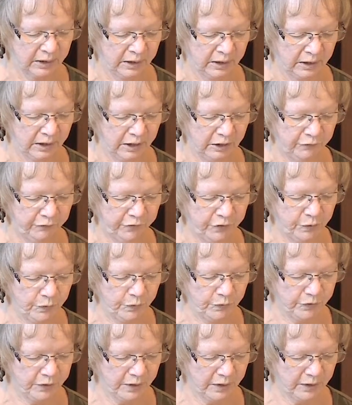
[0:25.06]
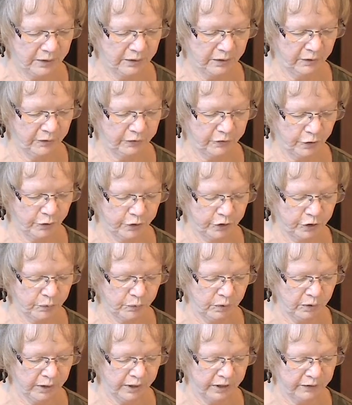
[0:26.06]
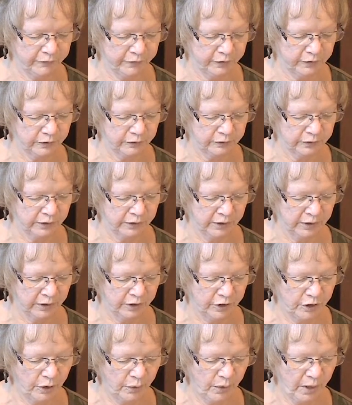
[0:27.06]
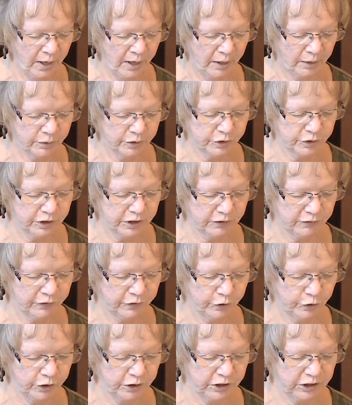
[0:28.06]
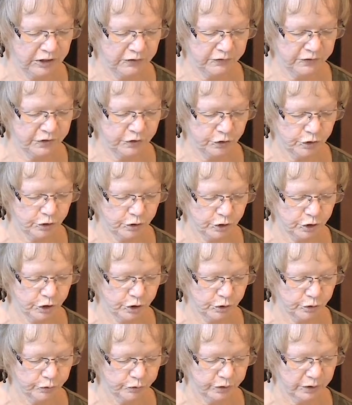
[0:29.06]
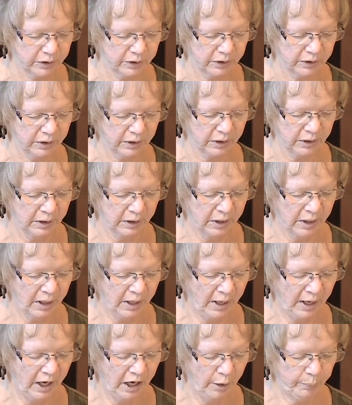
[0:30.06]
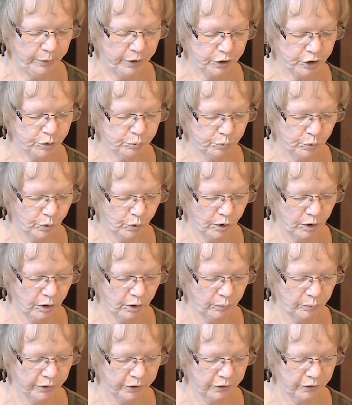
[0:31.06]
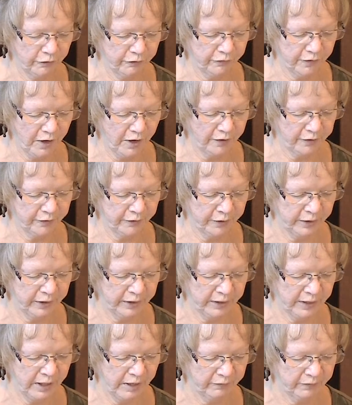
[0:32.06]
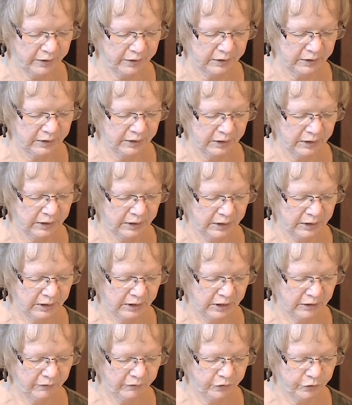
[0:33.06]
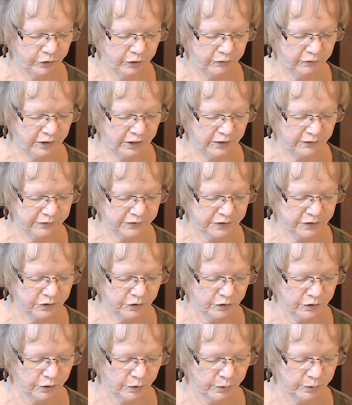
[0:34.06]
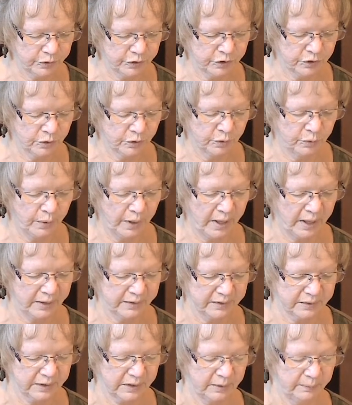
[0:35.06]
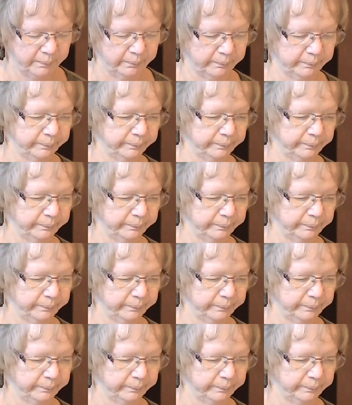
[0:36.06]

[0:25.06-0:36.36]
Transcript: If you then, though you are evil, know how to give good gifts to your children, how much more will your Father in heaven give good gifts to those who ask him?